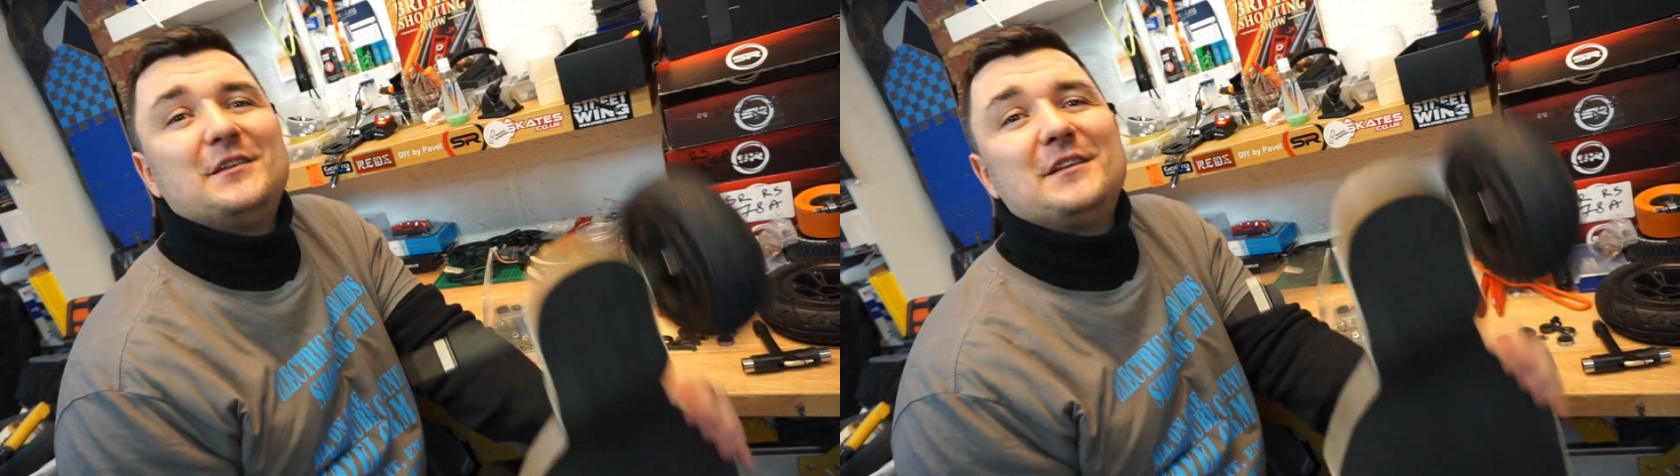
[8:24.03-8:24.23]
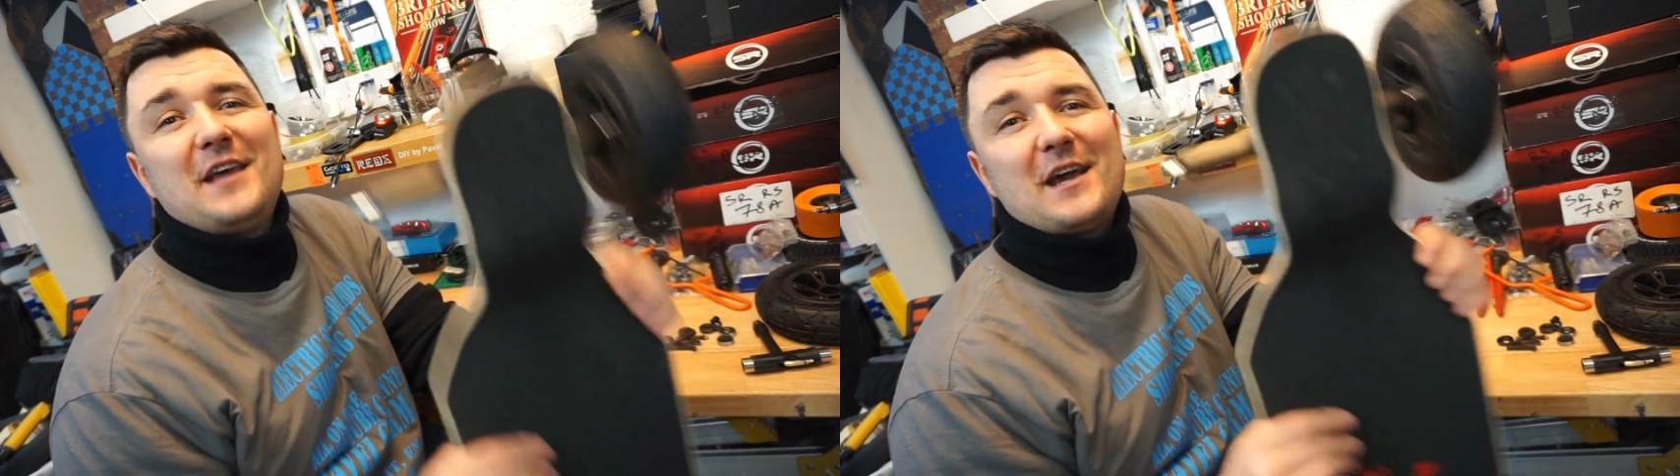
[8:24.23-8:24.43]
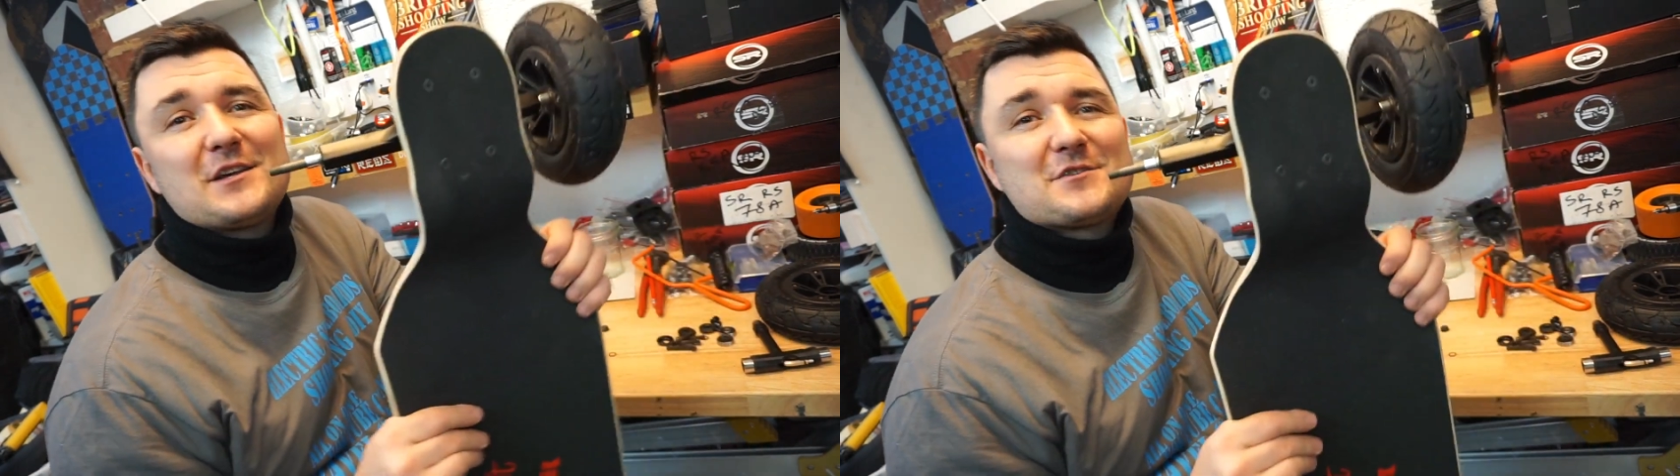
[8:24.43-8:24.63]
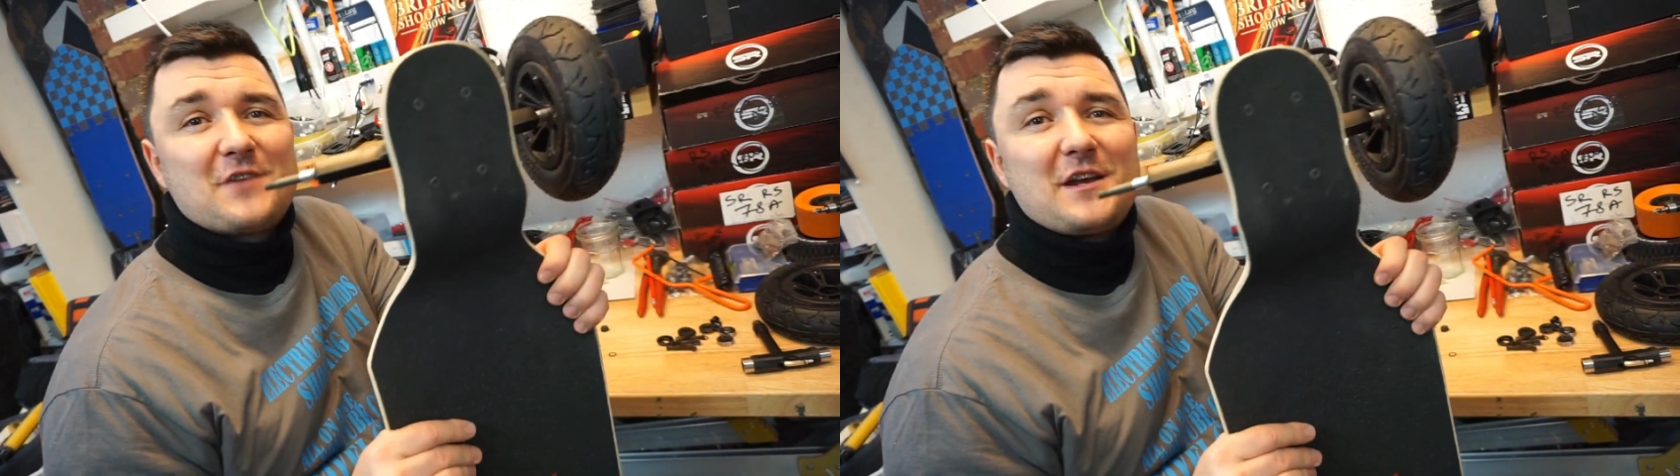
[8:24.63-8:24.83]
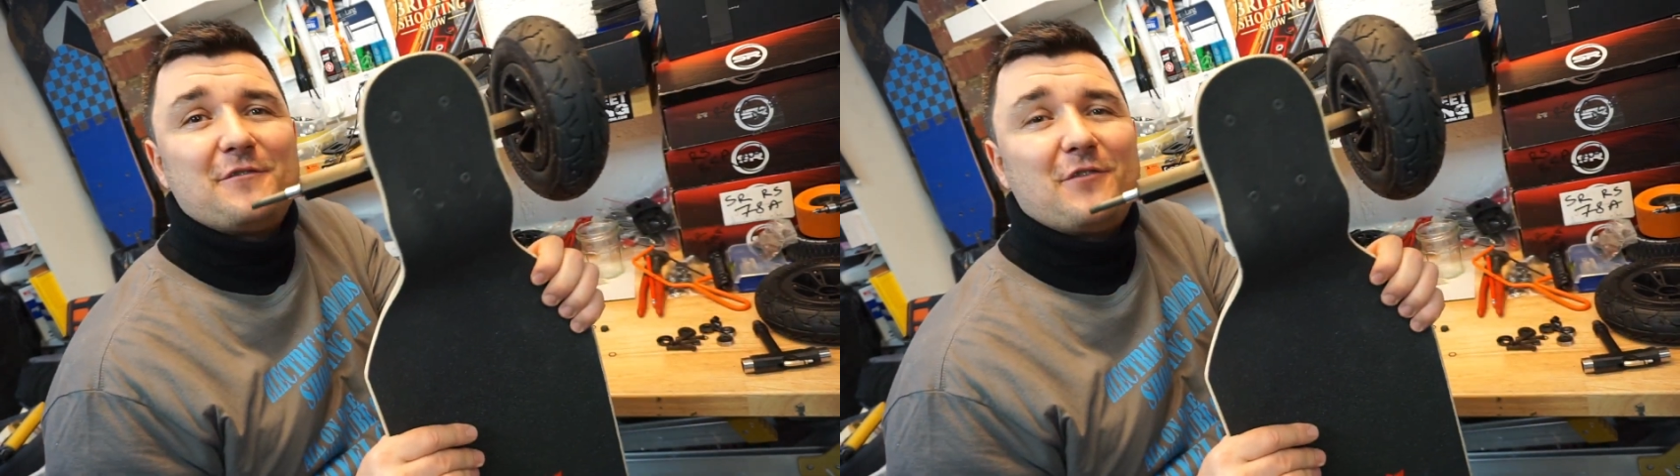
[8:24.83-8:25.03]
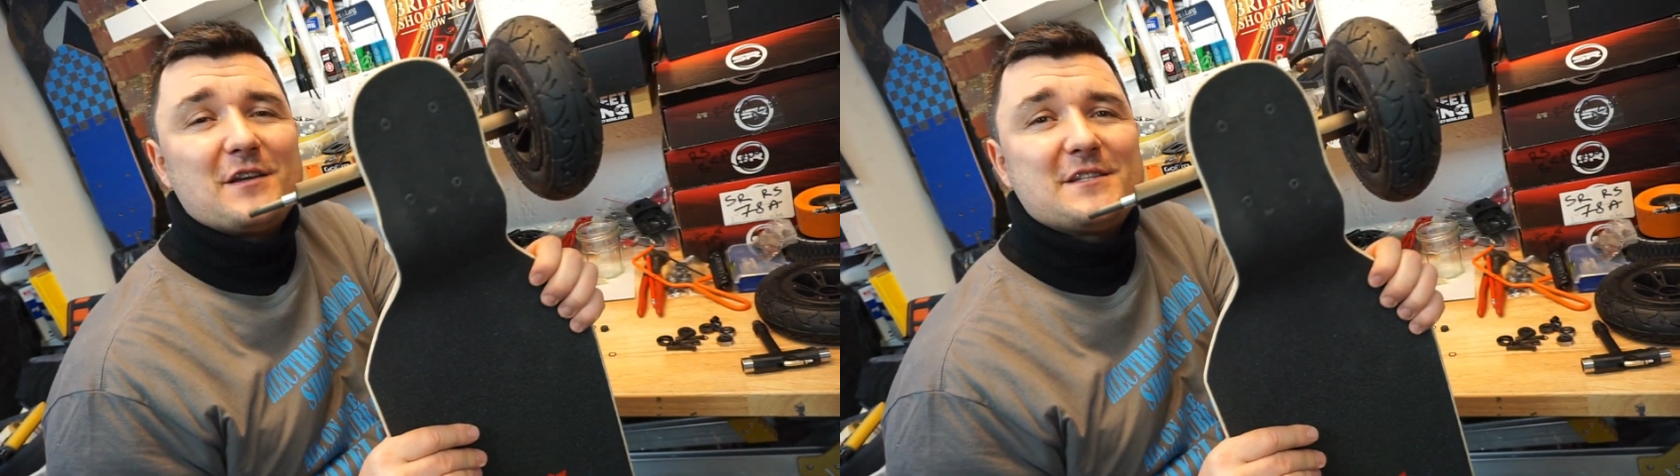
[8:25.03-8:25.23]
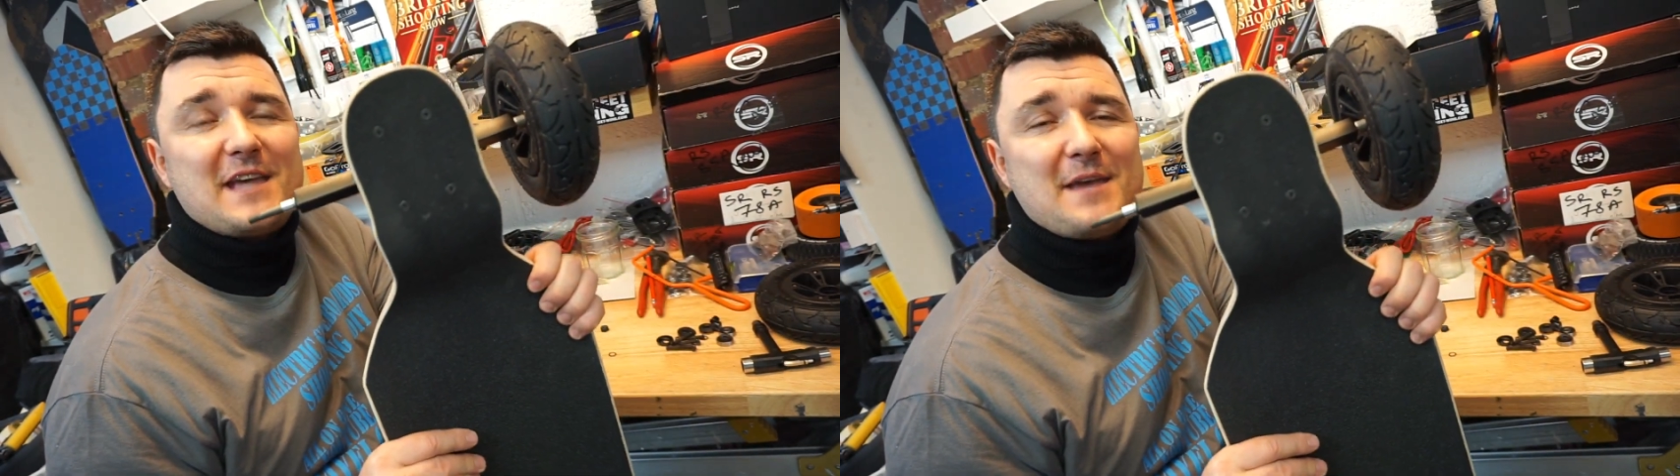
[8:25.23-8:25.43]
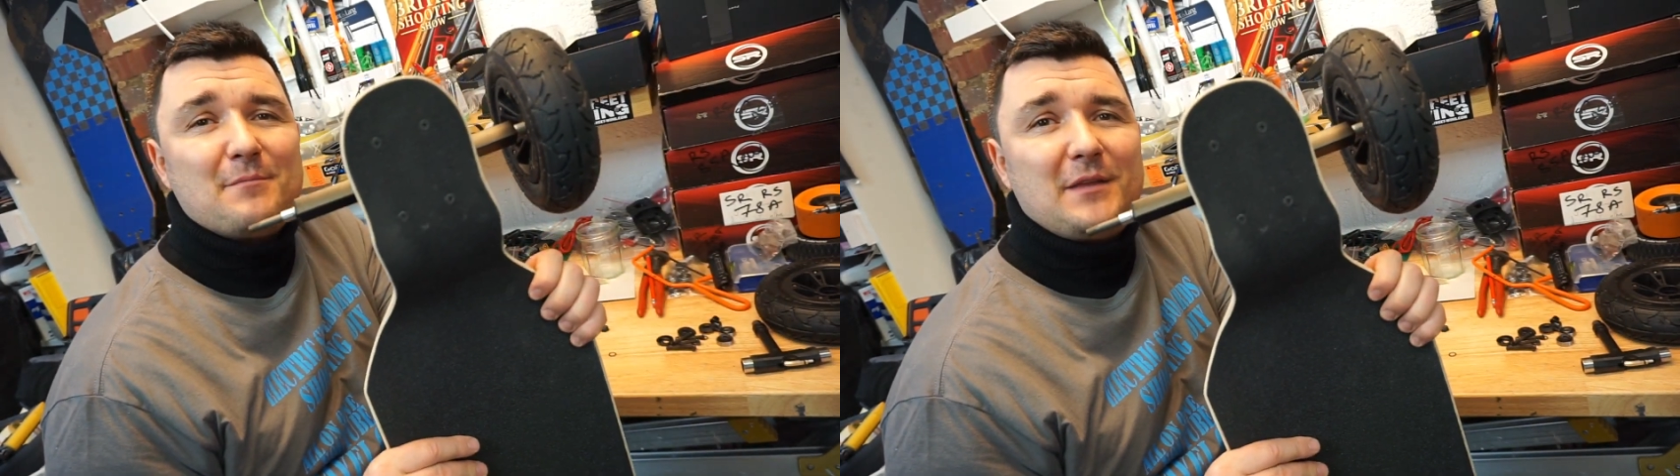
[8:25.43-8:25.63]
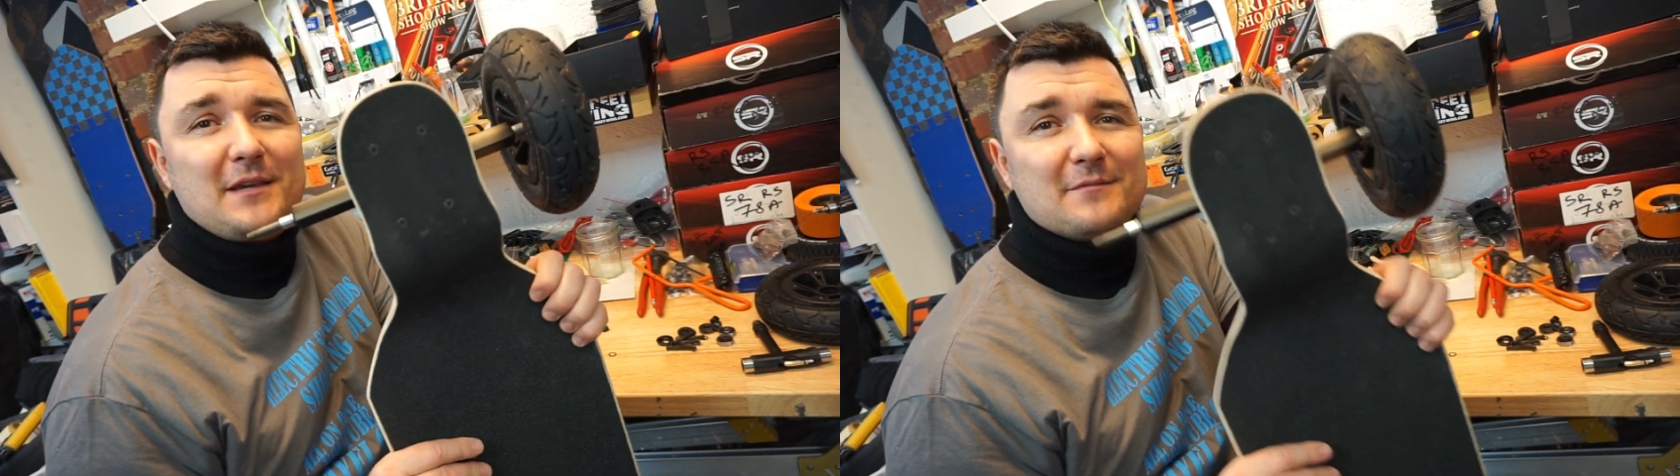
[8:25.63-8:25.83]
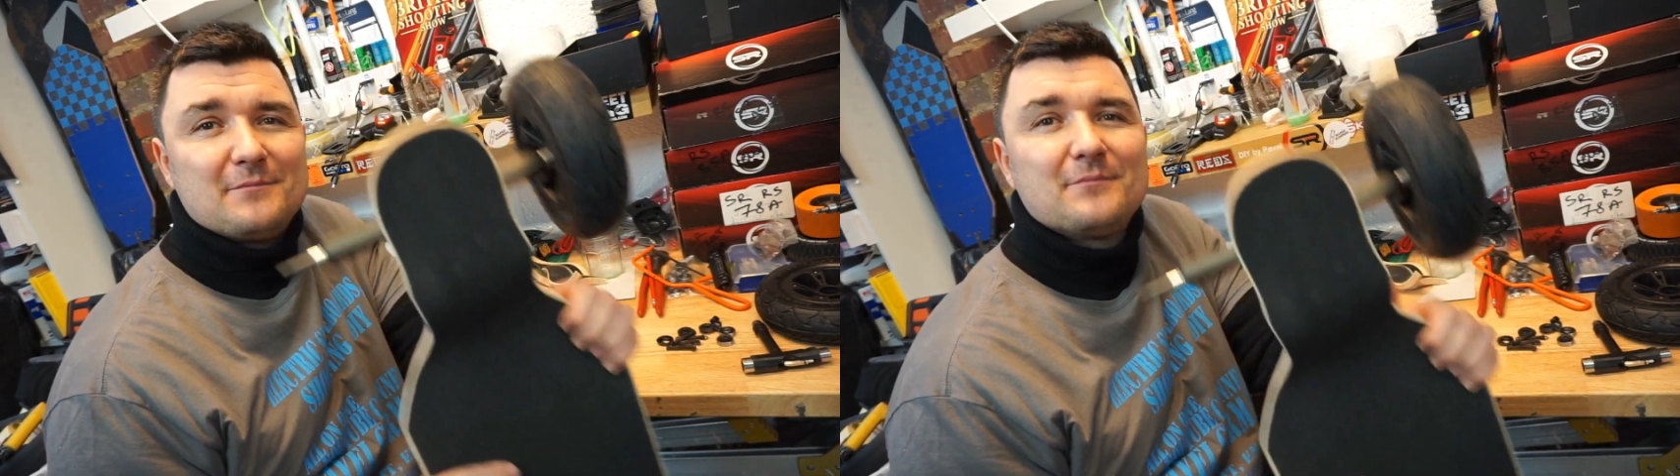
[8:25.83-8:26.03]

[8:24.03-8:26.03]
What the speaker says: The deck is ready for assembly,